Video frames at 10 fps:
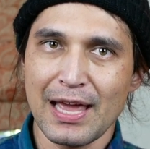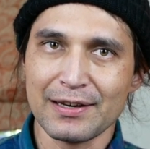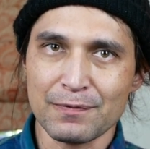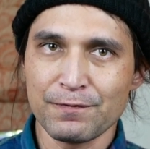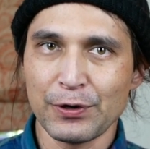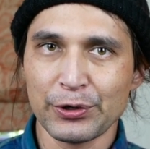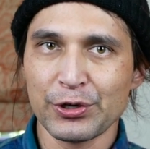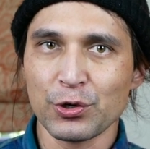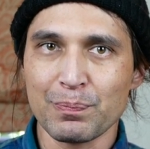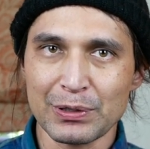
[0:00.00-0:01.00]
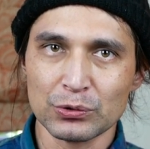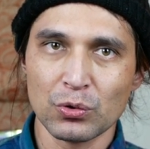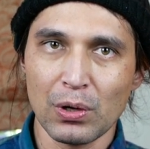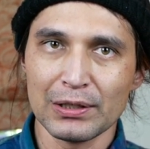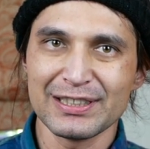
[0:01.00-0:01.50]
and inferior build
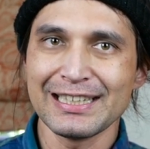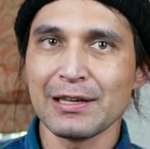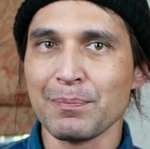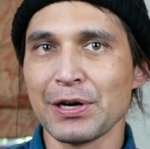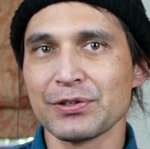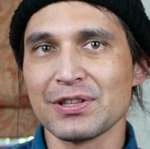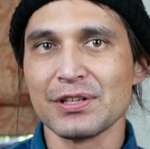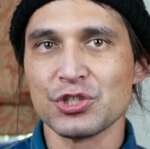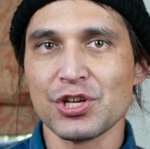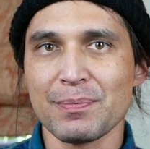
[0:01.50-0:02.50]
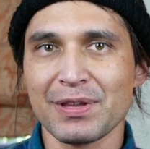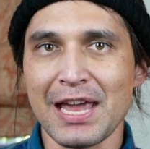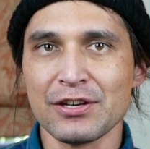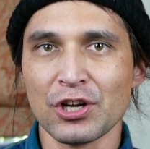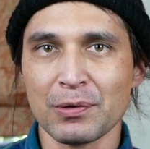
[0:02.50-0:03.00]
quality compared to the
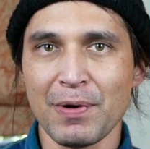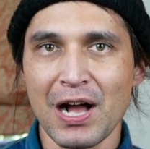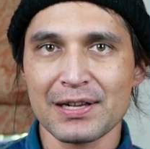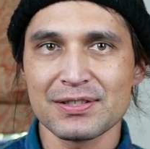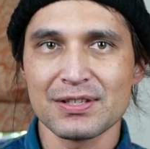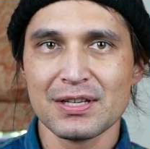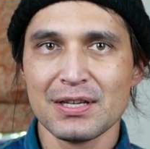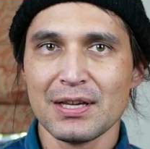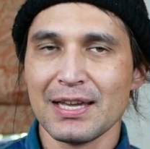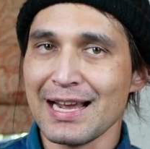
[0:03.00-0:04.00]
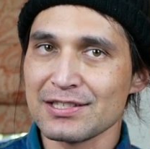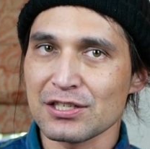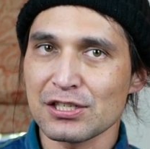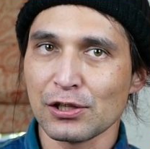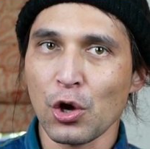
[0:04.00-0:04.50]
GMK NucBox. It has a
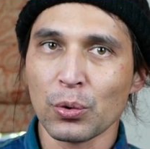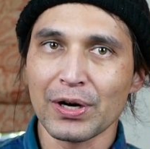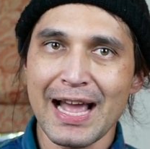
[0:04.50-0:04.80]
slower